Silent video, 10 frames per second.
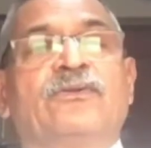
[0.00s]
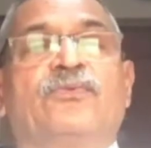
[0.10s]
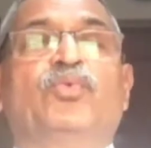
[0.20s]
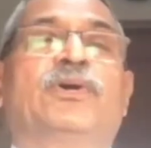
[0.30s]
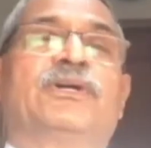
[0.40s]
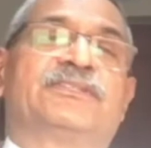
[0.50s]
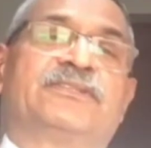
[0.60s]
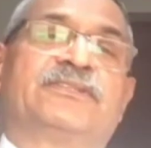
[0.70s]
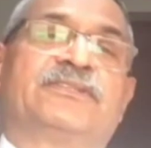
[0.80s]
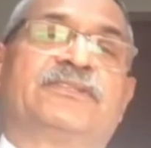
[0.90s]

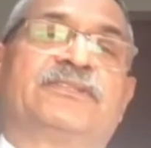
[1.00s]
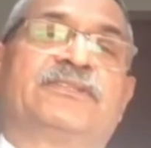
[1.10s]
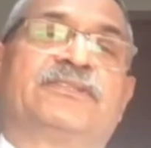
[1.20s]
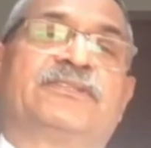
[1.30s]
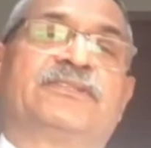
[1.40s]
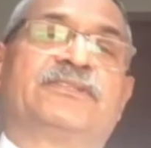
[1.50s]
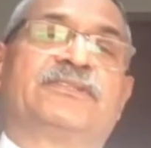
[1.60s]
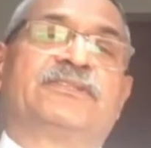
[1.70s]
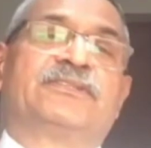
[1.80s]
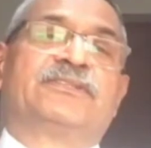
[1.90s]
towards all these
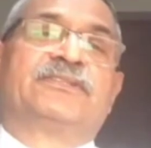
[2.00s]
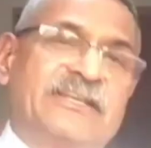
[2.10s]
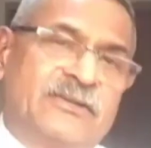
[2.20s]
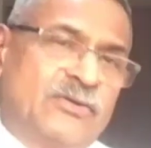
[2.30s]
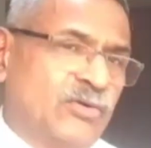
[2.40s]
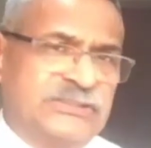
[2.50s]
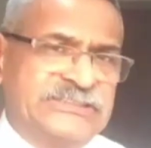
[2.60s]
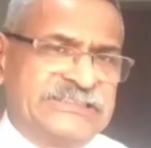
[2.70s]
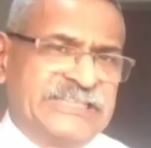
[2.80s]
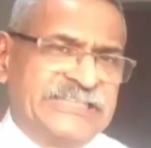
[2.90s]
peaks of
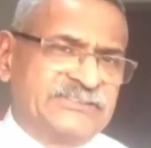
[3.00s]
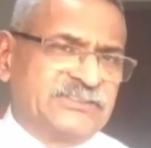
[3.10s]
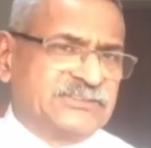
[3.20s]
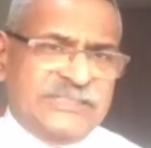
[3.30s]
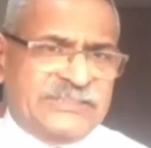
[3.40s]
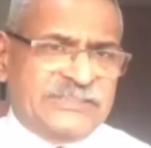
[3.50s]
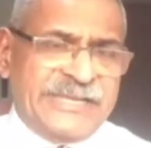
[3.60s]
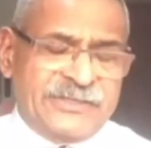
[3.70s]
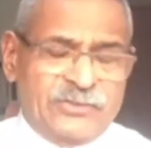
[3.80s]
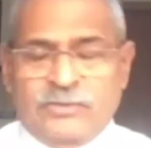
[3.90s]
Taramsher and all these
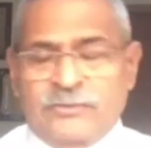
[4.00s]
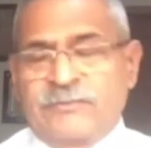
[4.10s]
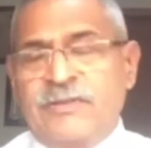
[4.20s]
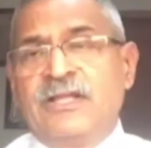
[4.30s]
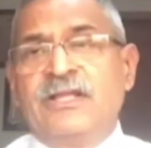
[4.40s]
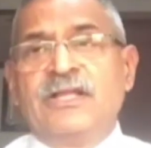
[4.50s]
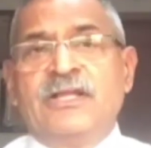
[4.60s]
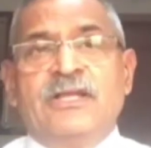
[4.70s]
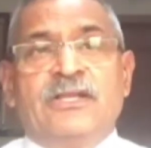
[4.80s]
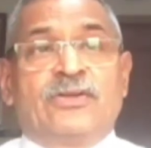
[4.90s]
glaciers that carried on.
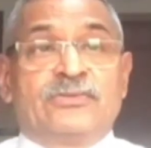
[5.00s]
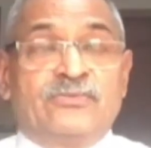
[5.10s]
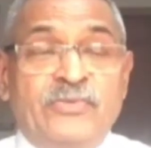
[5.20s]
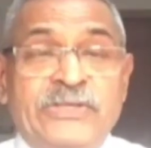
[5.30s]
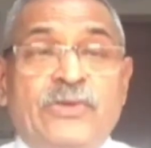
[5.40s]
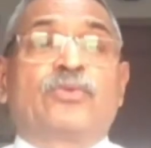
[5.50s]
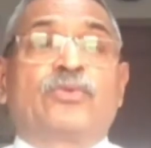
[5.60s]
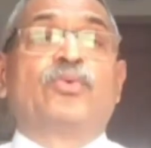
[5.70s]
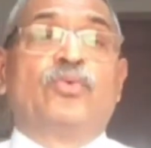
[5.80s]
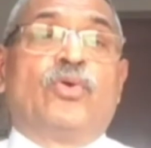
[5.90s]
Now, we got
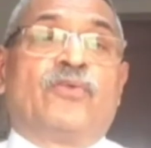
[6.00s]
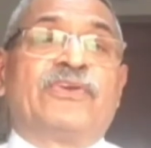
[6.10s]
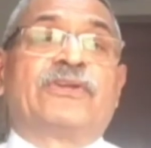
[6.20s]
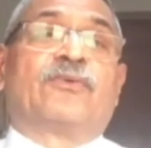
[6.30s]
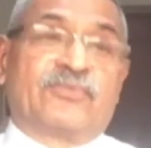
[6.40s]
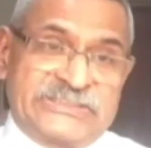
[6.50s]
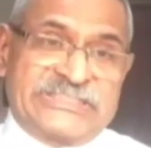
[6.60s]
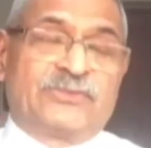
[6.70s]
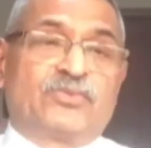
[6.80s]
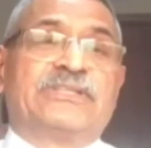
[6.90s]
to know of it,
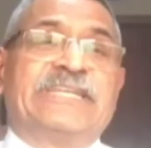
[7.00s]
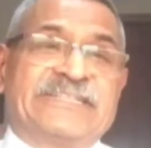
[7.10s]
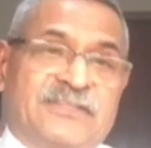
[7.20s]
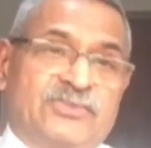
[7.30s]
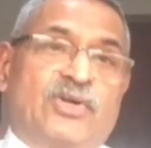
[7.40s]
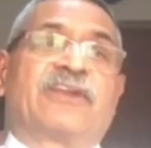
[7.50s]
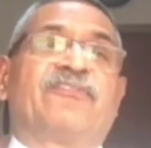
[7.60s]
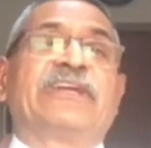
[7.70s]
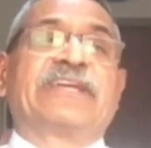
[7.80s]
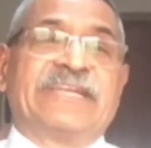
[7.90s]
obviously, through the National Geographic
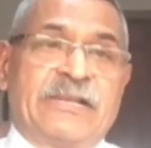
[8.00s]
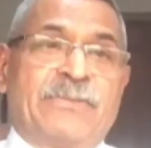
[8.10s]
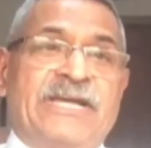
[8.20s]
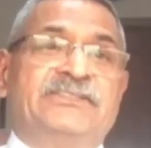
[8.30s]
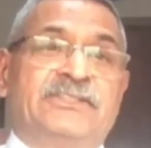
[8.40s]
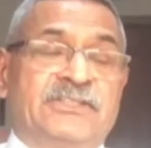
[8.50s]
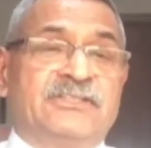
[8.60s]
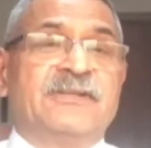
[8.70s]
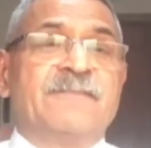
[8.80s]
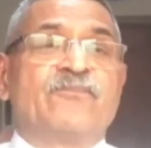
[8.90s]
and Alpine Journal.
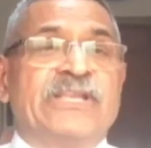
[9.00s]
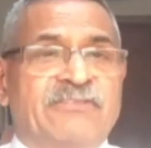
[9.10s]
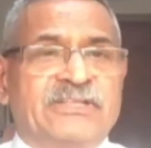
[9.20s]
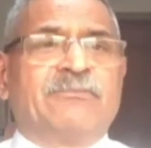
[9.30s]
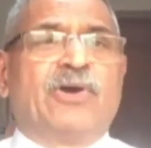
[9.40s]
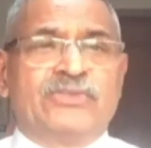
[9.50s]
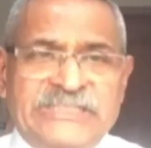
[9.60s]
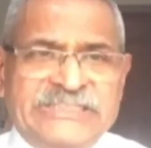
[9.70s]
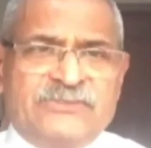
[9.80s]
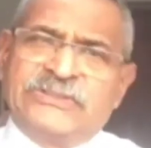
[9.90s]
Whenever the mountaineers
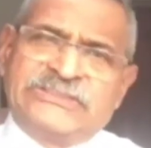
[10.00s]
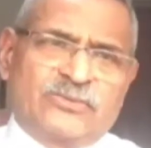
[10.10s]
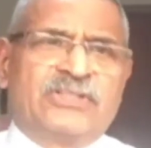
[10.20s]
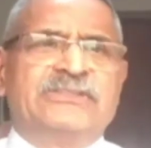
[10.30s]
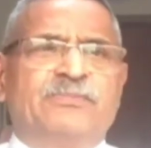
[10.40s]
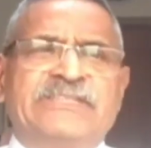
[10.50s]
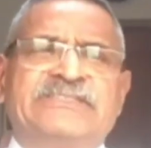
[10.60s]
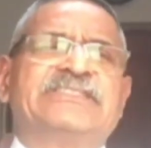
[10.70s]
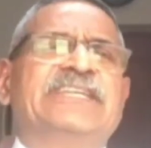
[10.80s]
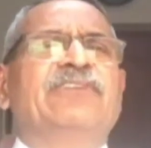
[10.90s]
visit all these
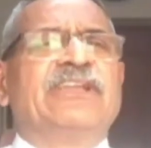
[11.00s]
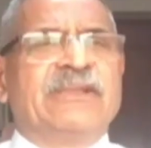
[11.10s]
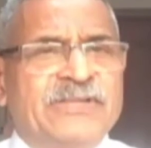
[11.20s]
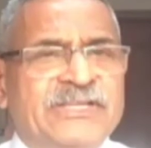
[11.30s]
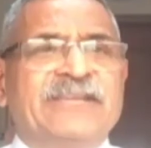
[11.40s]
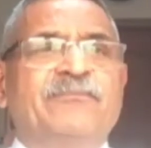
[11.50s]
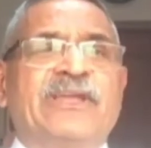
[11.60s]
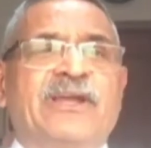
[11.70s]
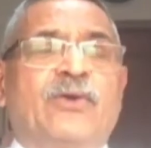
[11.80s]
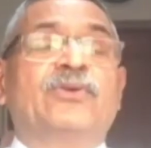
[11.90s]
places, they invariably then
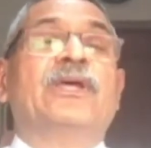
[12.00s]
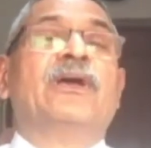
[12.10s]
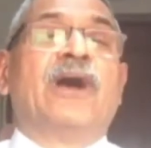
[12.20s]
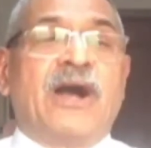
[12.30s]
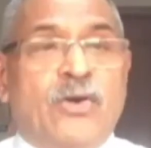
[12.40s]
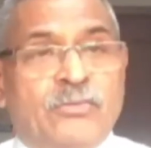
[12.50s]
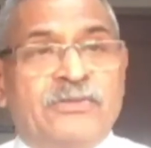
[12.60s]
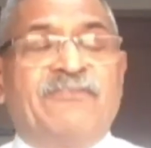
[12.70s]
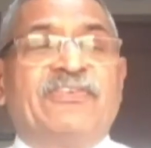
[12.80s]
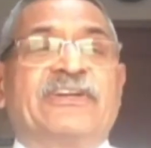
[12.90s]
bring out
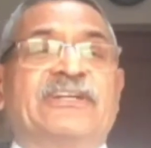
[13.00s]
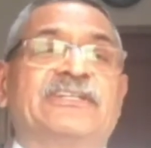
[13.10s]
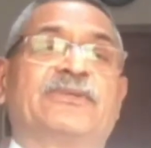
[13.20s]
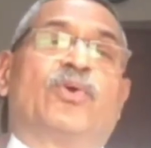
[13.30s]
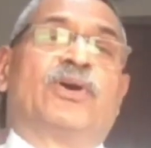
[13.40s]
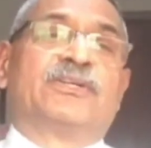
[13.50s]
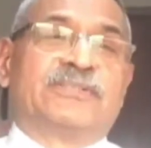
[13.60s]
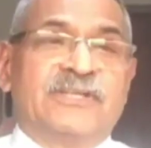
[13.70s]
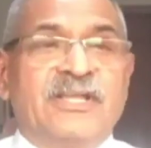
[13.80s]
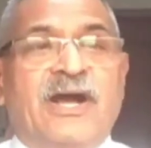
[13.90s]
how difficult it
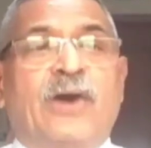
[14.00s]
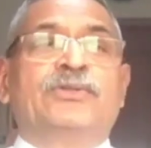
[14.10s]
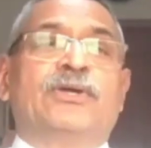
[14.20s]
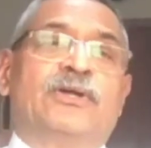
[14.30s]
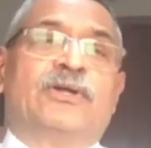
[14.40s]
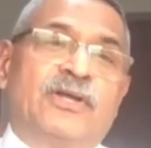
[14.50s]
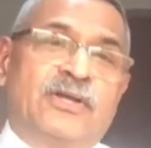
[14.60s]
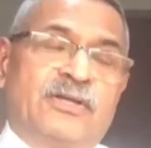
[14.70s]
was, how the